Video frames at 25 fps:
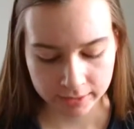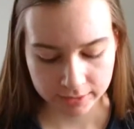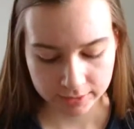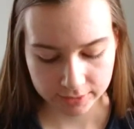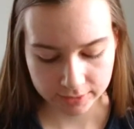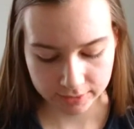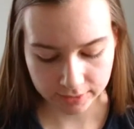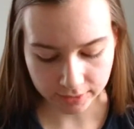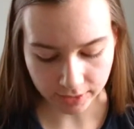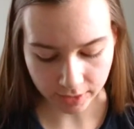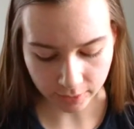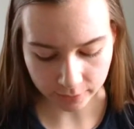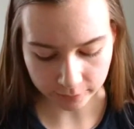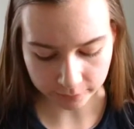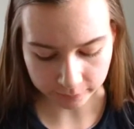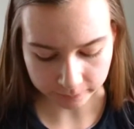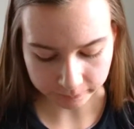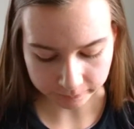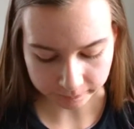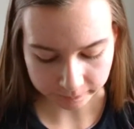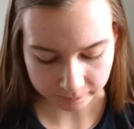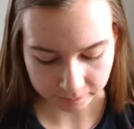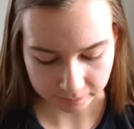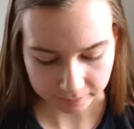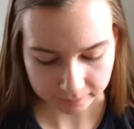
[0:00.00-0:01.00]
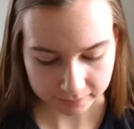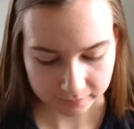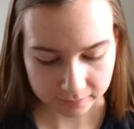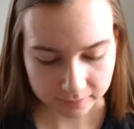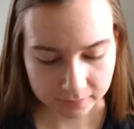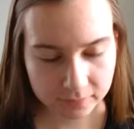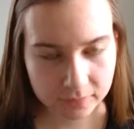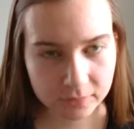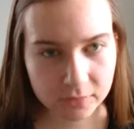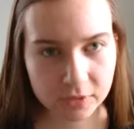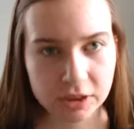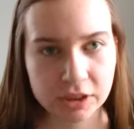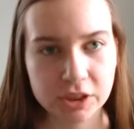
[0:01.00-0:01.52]
So
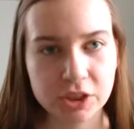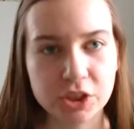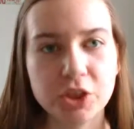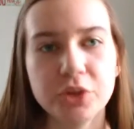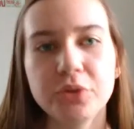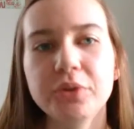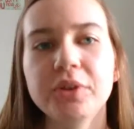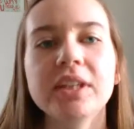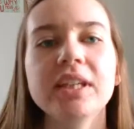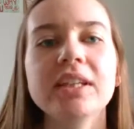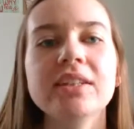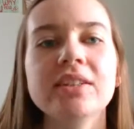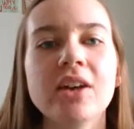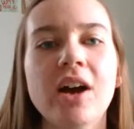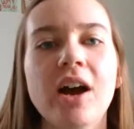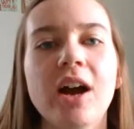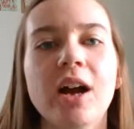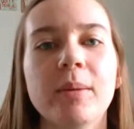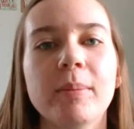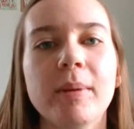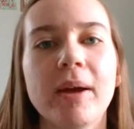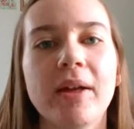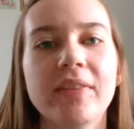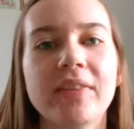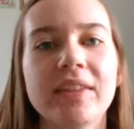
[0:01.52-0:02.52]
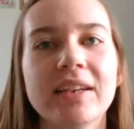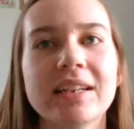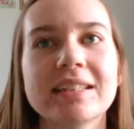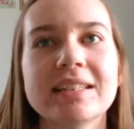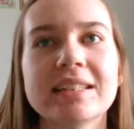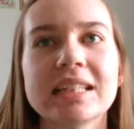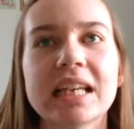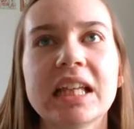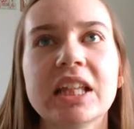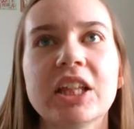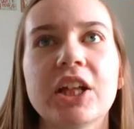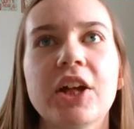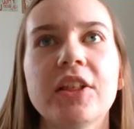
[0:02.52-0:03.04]
to really talk about this,
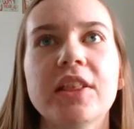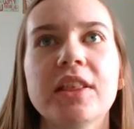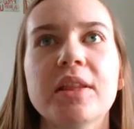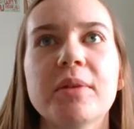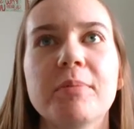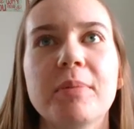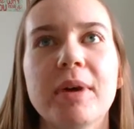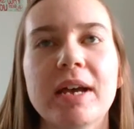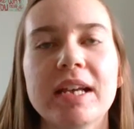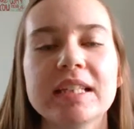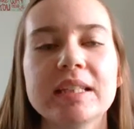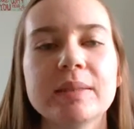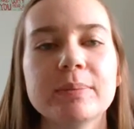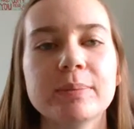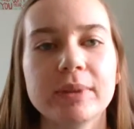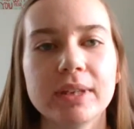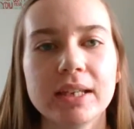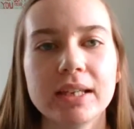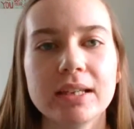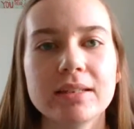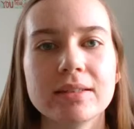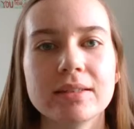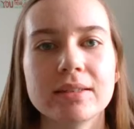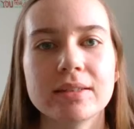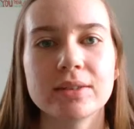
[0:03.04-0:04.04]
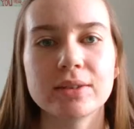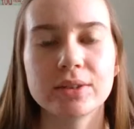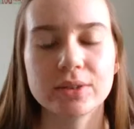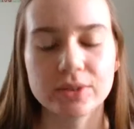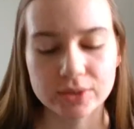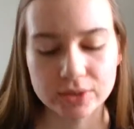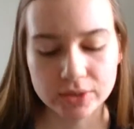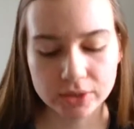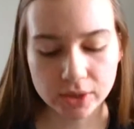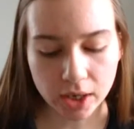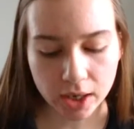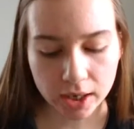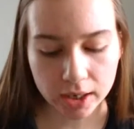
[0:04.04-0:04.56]
I thought the best place to
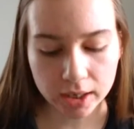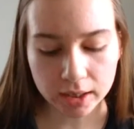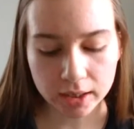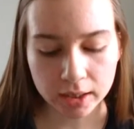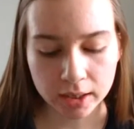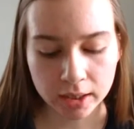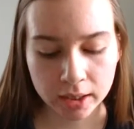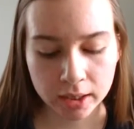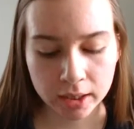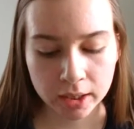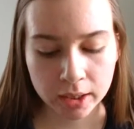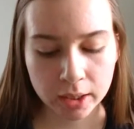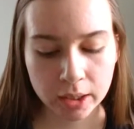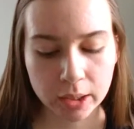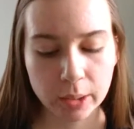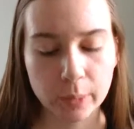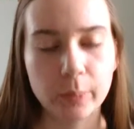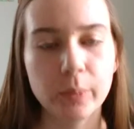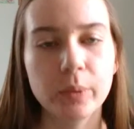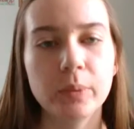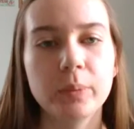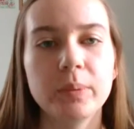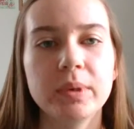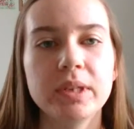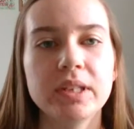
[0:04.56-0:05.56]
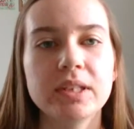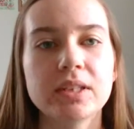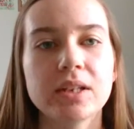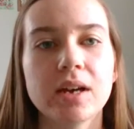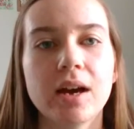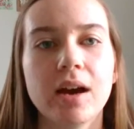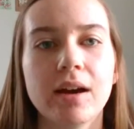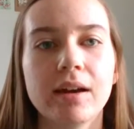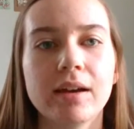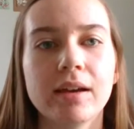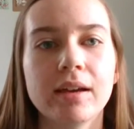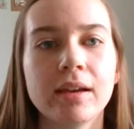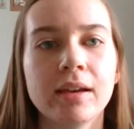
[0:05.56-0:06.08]
start would be
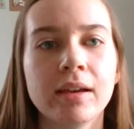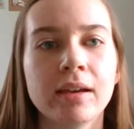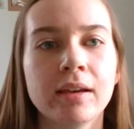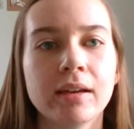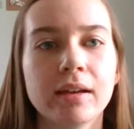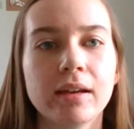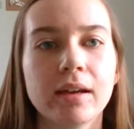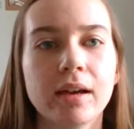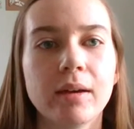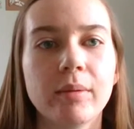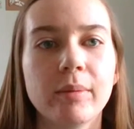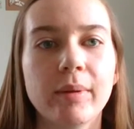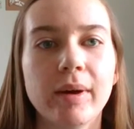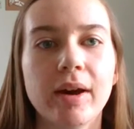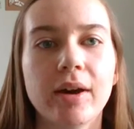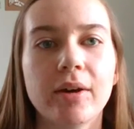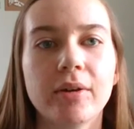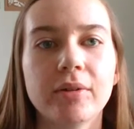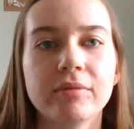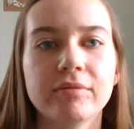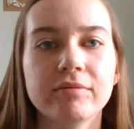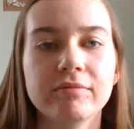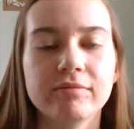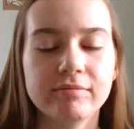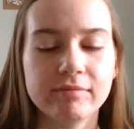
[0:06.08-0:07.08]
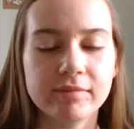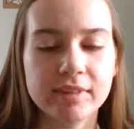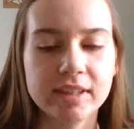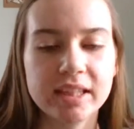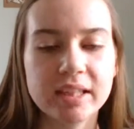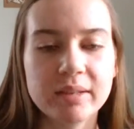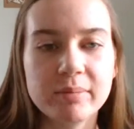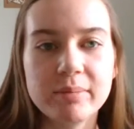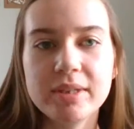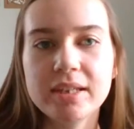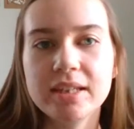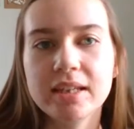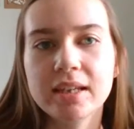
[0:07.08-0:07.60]
talking about
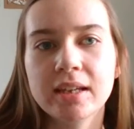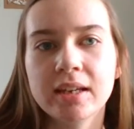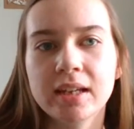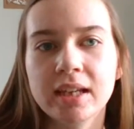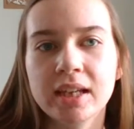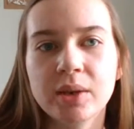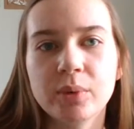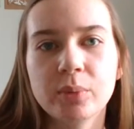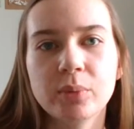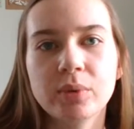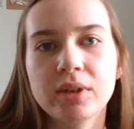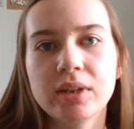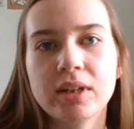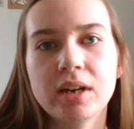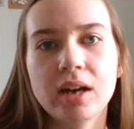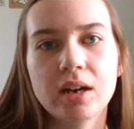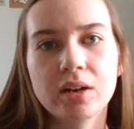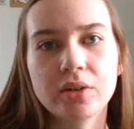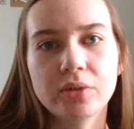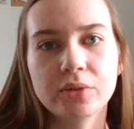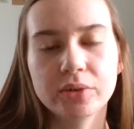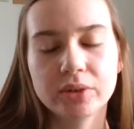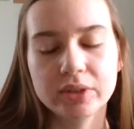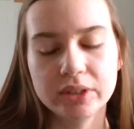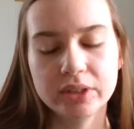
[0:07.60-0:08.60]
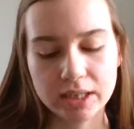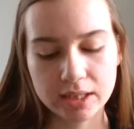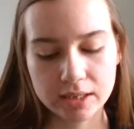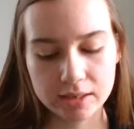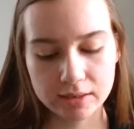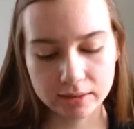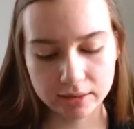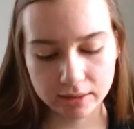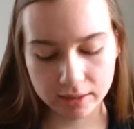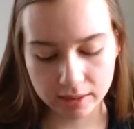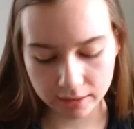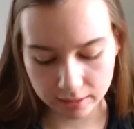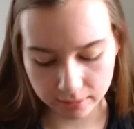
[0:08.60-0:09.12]
the beginning when God
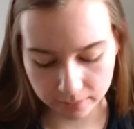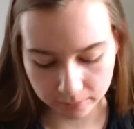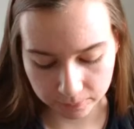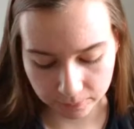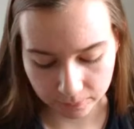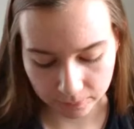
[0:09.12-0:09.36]
created light.